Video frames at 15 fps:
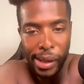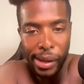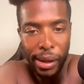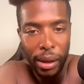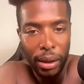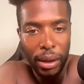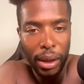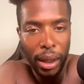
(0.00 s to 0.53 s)

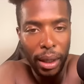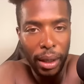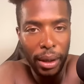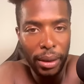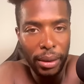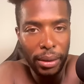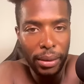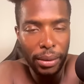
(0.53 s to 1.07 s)
Child,
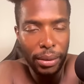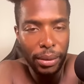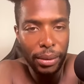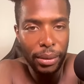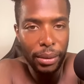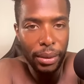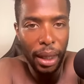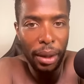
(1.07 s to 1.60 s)

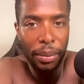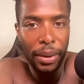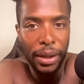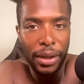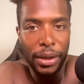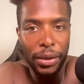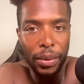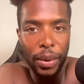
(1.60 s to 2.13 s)
that
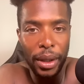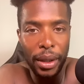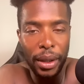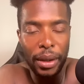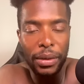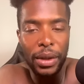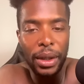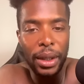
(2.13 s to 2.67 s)
bitch is weak
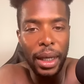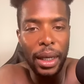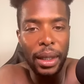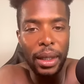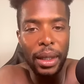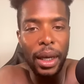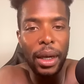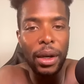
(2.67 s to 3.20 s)
if she think
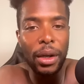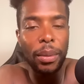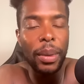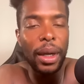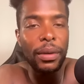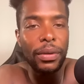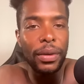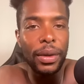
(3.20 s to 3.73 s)
that that hurt
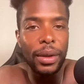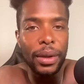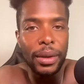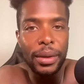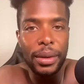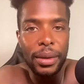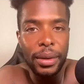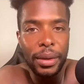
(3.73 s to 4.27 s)
my
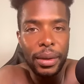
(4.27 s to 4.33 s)
feelings.